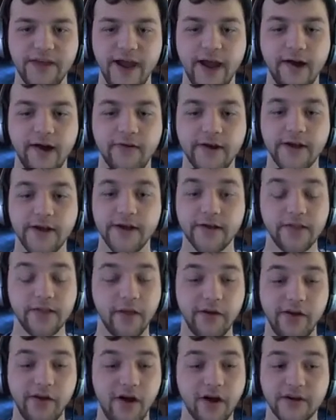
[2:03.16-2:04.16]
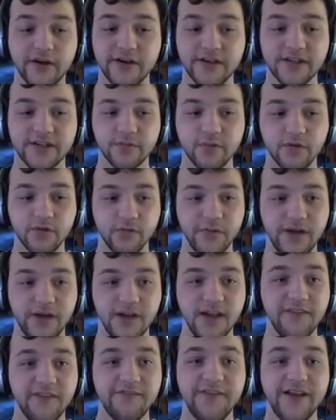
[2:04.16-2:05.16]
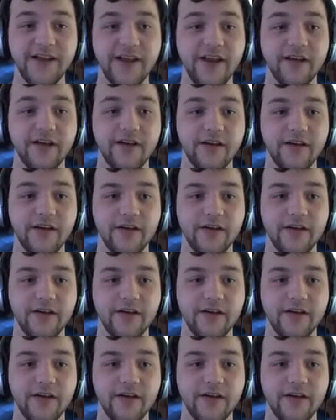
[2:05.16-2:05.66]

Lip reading: the area, the darkness will be lifted.